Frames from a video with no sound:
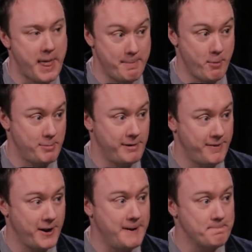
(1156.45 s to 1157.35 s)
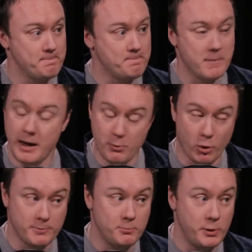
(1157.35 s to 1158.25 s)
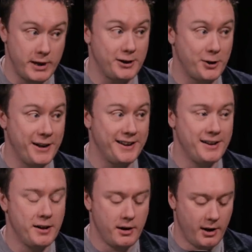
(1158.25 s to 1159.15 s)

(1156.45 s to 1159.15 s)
that might be funny. Okay. It wasn't. We didn't do it. Oh.